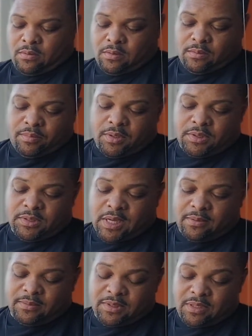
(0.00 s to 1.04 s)
I'll put the
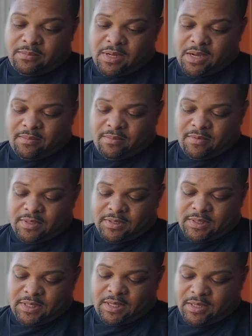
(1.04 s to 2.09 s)
same slip knot
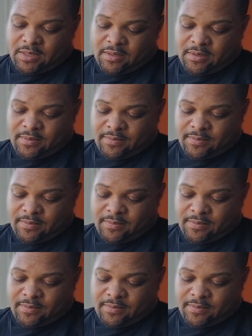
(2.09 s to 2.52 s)
once again.